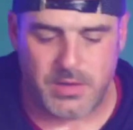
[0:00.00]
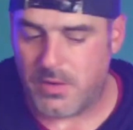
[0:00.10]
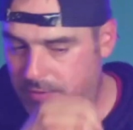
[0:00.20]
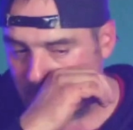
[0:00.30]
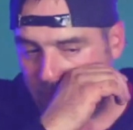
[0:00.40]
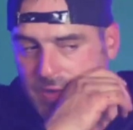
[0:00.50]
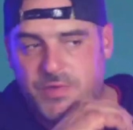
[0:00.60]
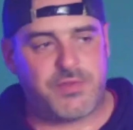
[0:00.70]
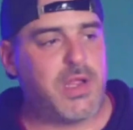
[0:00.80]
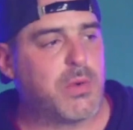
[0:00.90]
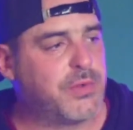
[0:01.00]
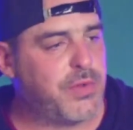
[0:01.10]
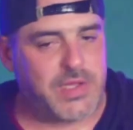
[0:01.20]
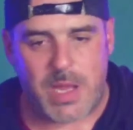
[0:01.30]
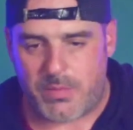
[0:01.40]
So that one goes there. We'll do the
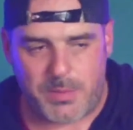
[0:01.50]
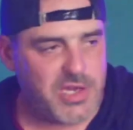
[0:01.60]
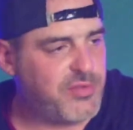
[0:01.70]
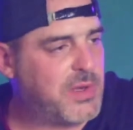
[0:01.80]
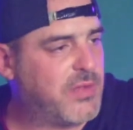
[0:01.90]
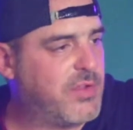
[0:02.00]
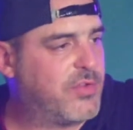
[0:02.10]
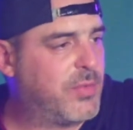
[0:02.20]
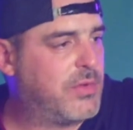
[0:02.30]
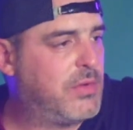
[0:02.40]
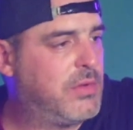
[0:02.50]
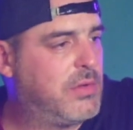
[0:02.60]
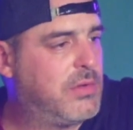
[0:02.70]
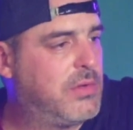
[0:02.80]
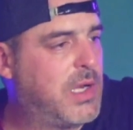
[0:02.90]
cable management on this one.
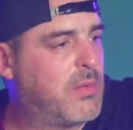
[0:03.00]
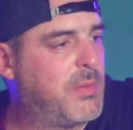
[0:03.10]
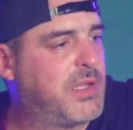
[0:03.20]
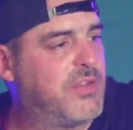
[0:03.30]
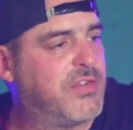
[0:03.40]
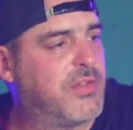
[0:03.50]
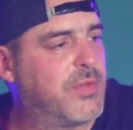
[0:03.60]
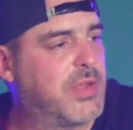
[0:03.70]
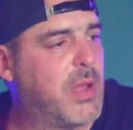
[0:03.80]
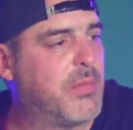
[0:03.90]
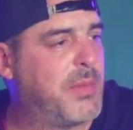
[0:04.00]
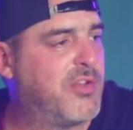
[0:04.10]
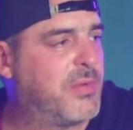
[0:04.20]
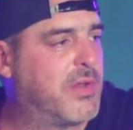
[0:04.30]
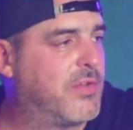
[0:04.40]
I won't make you sit through the cable
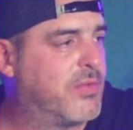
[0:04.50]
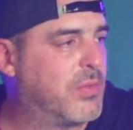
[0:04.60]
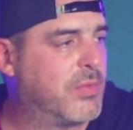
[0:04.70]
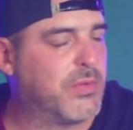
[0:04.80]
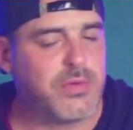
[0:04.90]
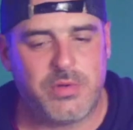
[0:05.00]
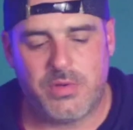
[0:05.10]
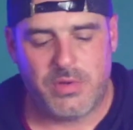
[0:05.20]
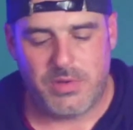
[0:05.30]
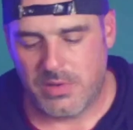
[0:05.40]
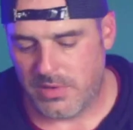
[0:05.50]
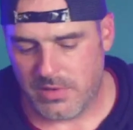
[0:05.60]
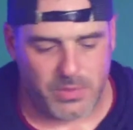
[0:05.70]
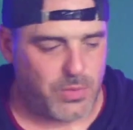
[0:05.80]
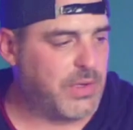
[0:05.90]
management on this one.
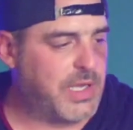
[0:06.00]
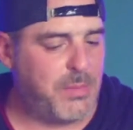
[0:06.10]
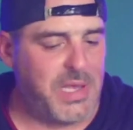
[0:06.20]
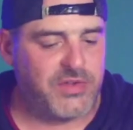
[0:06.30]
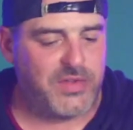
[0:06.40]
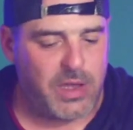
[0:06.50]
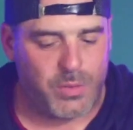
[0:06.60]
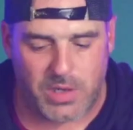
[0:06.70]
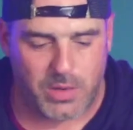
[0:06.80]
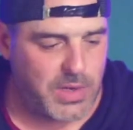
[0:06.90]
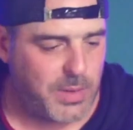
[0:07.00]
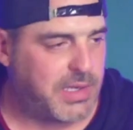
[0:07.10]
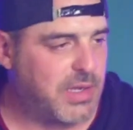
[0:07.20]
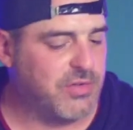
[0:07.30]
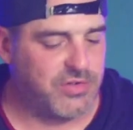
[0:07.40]
We'll get past that and we'll come right back
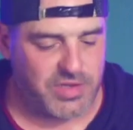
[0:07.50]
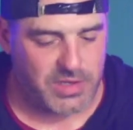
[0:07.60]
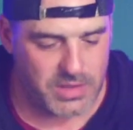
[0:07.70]
here in a second.